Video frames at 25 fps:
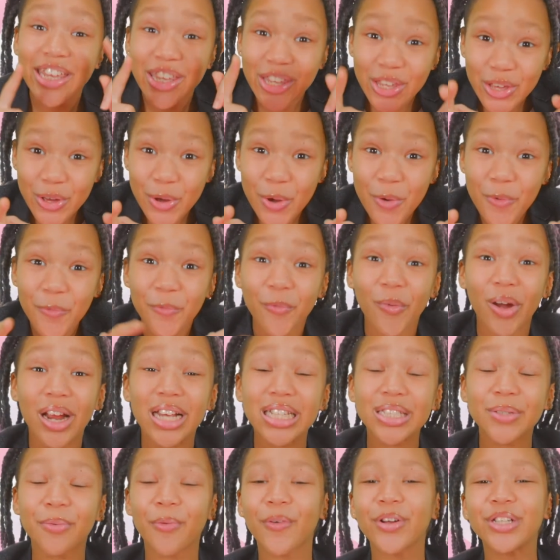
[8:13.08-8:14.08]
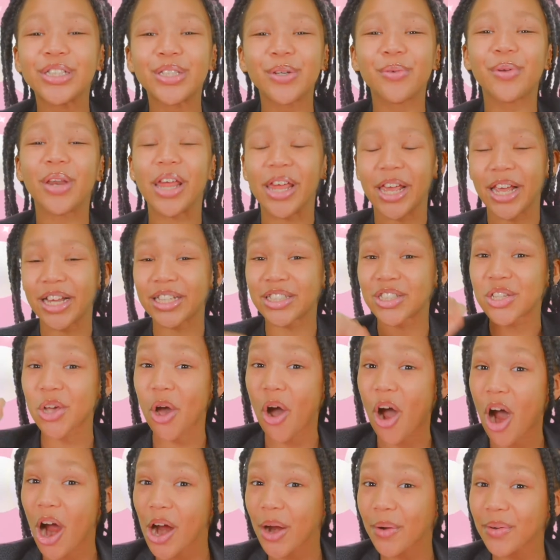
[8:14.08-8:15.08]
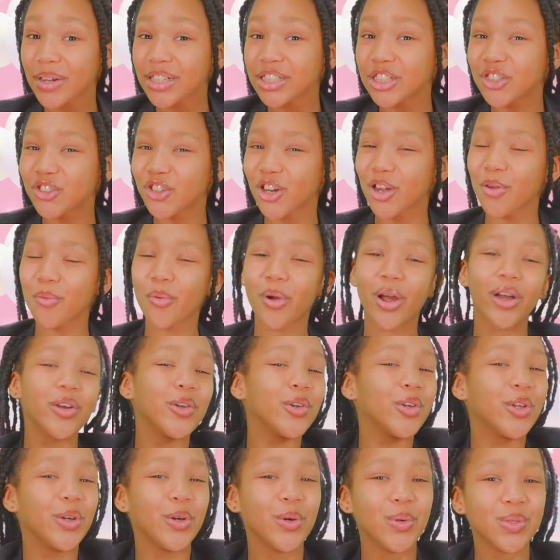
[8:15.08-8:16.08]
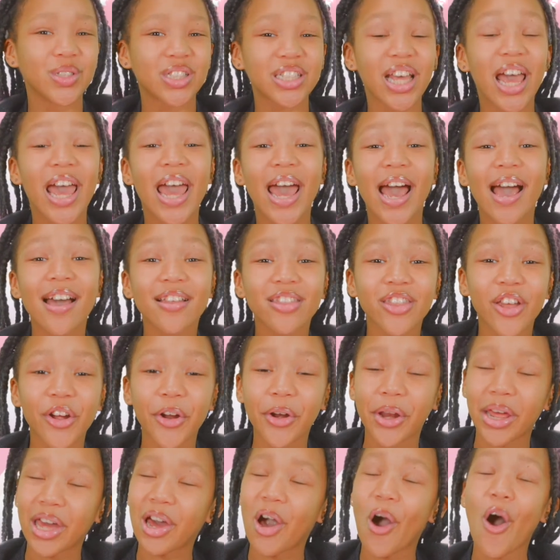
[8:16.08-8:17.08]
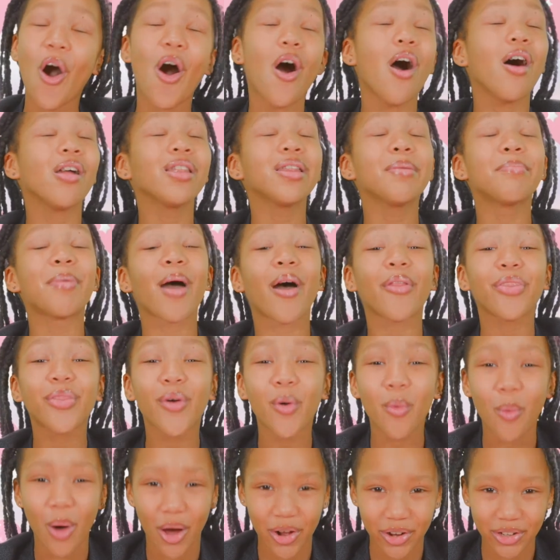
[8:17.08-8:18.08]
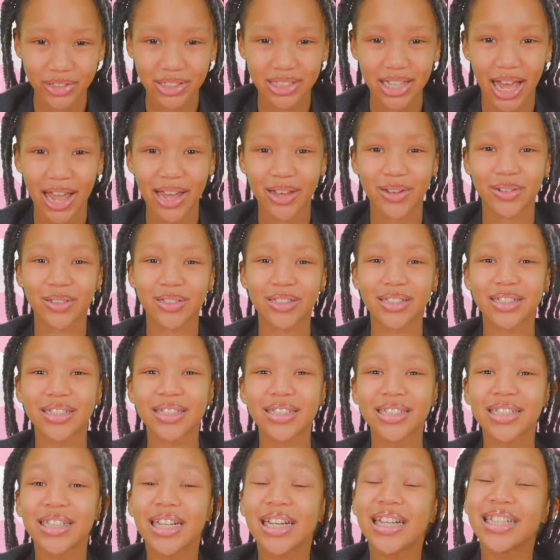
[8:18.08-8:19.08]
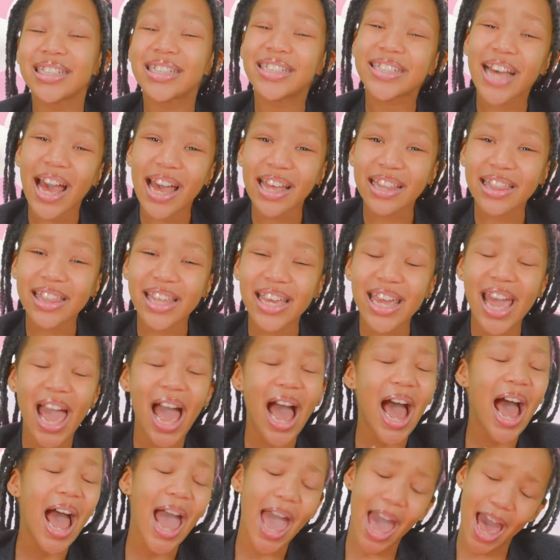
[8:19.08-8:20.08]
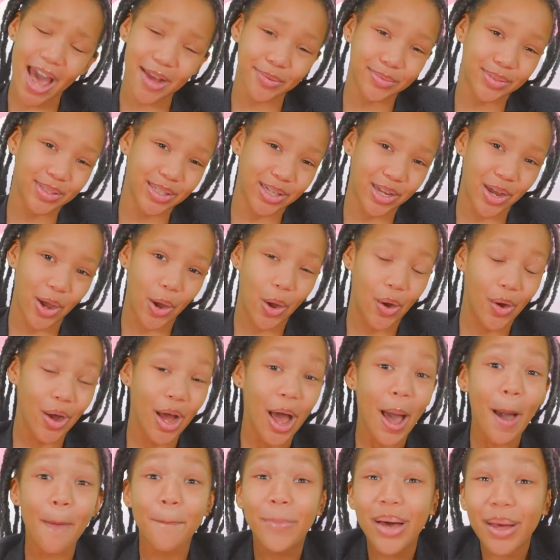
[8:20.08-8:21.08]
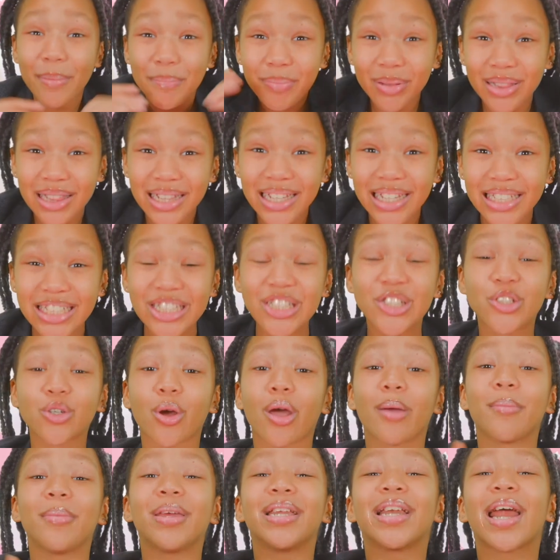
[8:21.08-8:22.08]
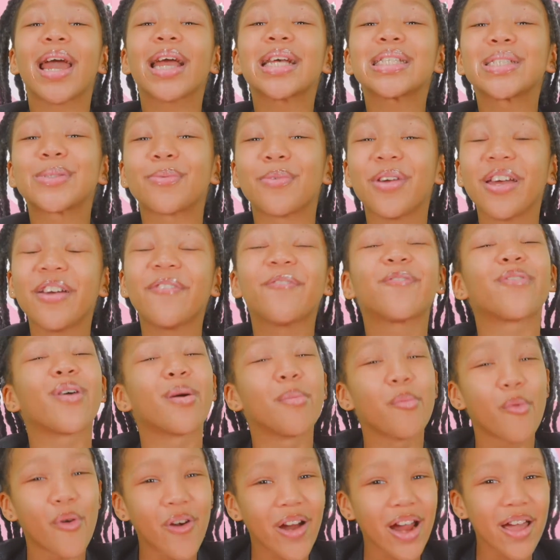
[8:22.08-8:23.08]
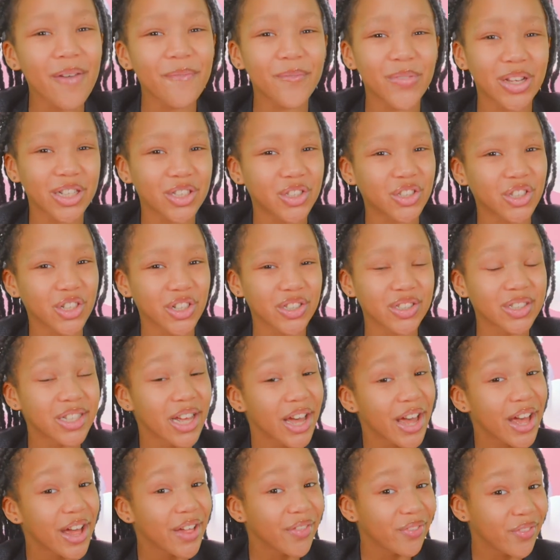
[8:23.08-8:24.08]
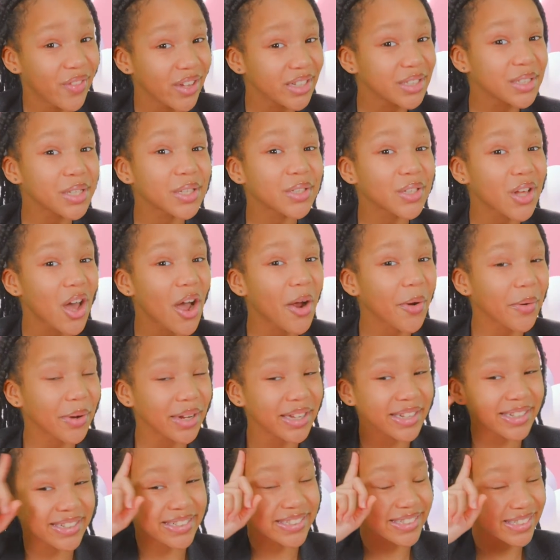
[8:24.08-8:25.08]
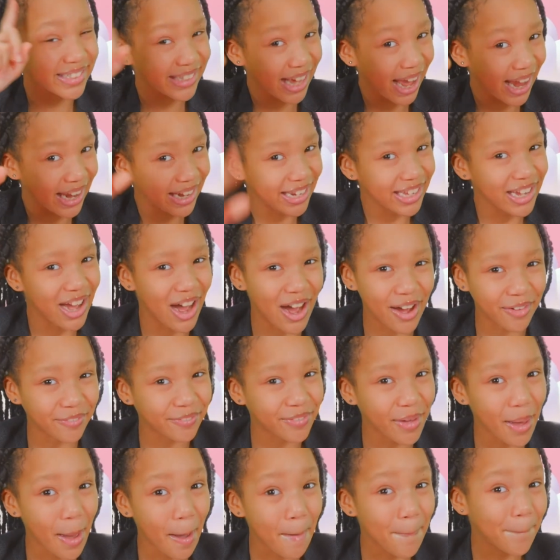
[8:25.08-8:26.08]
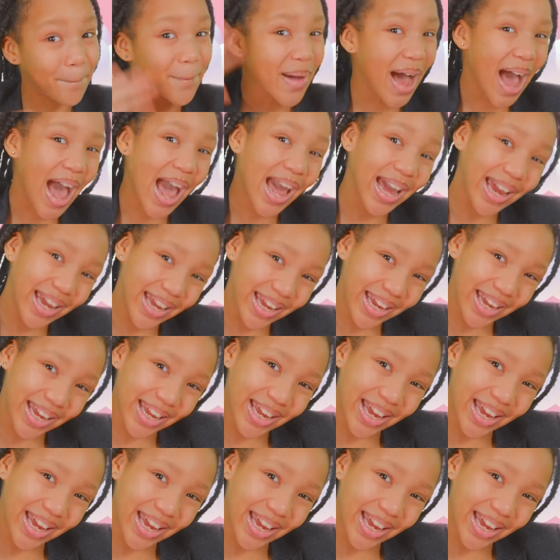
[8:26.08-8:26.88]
you, friends, for tuning into Ari's DreamWorld News and learning all about the water cycle. Sadly, I have to go, but please join me next week for more adventures. This is Ari, signing off. Bye!